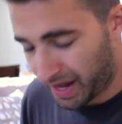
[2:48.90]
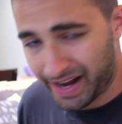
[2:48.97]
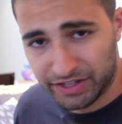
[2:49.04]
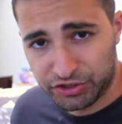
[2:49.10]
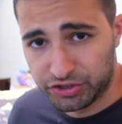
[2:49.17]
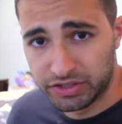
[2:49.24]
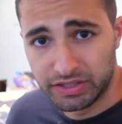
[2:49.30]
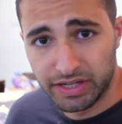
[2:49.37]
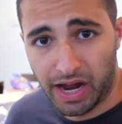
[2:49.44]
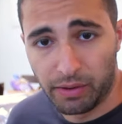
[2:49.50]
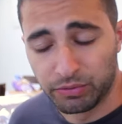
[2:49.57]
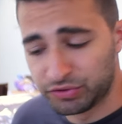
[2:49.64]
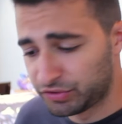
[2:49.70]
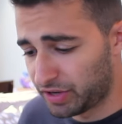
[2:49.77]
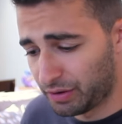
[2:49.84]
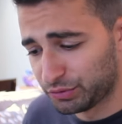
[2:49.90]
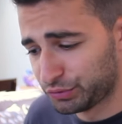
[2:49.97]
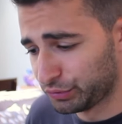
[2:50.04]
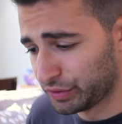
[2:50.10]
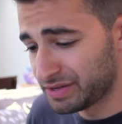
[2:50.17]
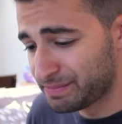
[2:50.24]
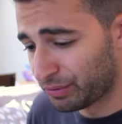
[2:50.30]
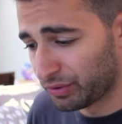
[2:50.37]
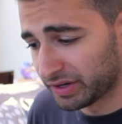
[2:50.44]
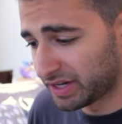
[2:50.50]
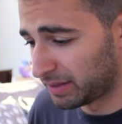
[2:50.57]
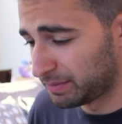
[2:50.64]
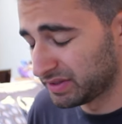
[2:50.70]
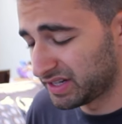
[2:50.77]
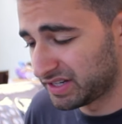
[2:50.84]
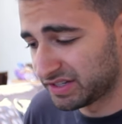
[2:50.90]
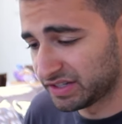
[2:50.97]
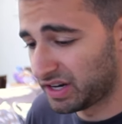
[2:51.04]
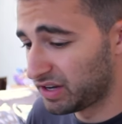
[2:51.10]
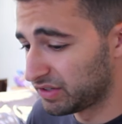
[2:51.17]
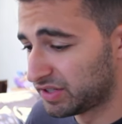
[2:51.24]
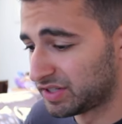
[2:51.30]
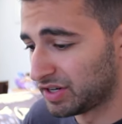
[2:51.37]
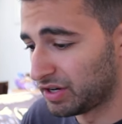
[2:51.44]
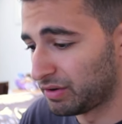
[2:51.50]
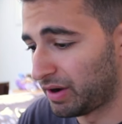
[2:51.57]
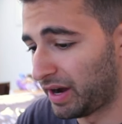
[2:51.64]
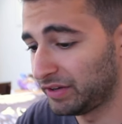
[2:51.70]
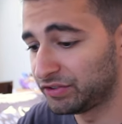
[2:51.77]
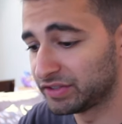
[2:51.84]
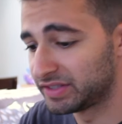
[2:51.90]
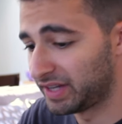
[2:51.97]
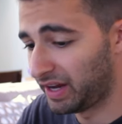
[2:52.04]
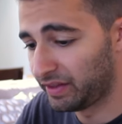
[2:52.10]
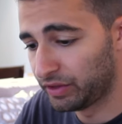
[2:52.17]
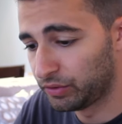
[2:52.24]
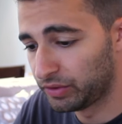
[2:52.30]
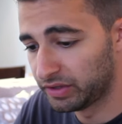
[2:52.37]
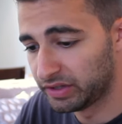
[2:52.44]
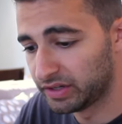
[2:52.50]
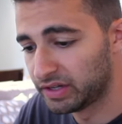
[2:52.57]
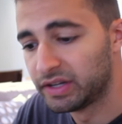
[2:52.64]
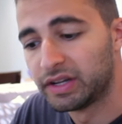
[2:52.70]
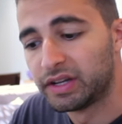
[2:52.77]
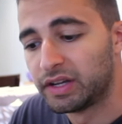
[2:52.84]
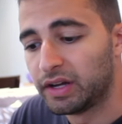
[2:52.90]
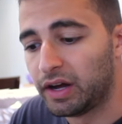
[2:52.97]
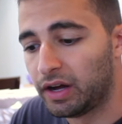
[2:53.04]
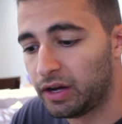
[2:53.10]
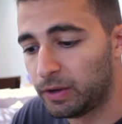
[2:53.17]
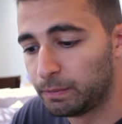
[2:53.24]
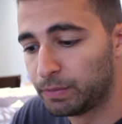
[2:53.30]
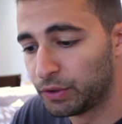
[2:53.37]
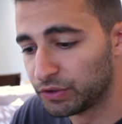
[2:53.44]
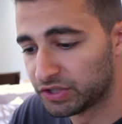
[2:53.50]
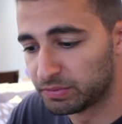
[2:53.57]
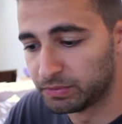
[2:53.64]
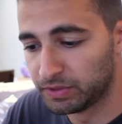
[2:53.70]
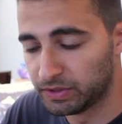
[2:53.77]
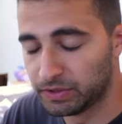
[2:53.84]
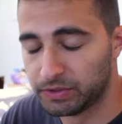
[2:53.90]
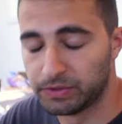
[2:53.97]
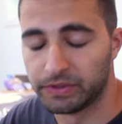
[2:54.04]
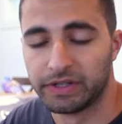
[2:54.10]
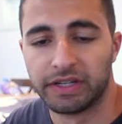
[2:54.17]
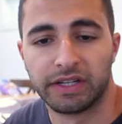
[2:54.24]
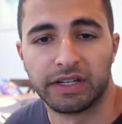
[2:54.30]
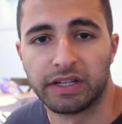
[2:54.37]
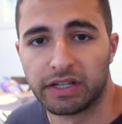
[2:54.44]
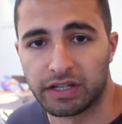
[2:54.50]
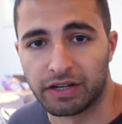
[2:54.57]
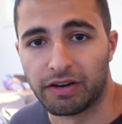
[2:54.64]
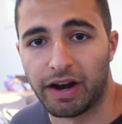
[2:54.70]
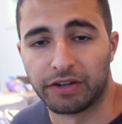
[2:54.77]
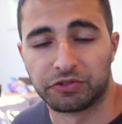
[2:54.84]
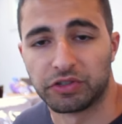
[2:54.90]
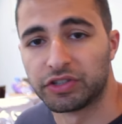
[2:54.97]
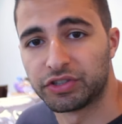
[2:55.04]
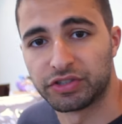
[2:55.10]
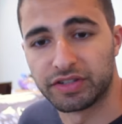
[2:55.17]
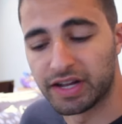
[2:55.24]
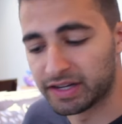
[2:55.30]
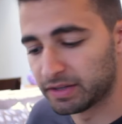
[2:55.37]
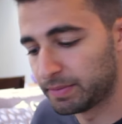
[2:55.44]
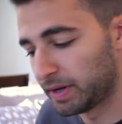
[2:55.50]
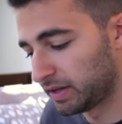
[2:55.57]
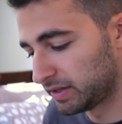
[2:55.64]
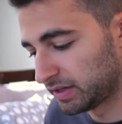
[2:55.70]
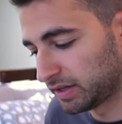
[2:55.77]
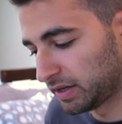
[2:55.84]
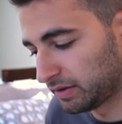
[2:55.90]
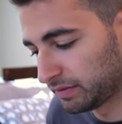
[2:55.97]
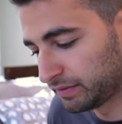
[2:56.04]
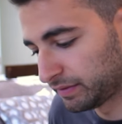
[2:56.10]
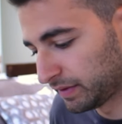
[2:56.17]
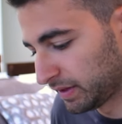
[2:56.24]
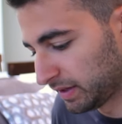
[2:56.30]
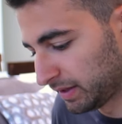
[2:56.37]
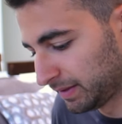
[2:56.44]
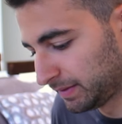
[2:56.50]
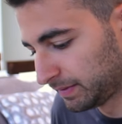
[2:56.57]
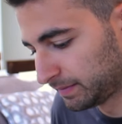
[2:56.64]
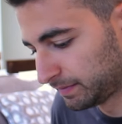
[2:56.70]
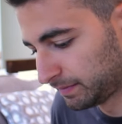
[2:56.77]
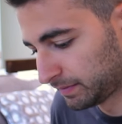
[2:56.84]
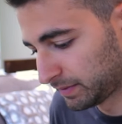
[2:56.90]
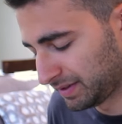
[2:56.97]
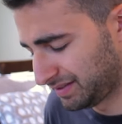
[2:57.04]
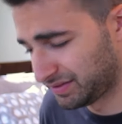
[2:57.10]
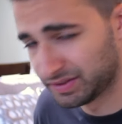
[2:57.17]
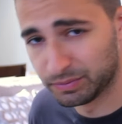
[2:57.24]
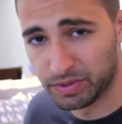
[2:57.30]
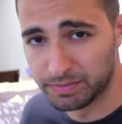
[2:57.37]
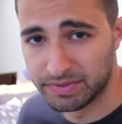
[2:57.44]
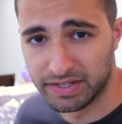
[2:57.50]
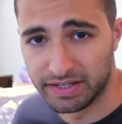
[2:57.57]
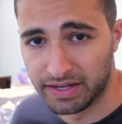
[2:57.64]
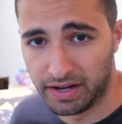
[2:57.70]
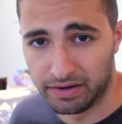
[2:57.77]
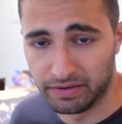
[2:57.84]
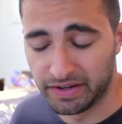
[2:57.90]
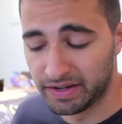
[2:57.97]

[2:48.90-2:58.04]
I actually, I was, I was really bored a couple days ago, so I just downloaded um, Post Malone, Congratulations Acapella off, uh, off some website, I don't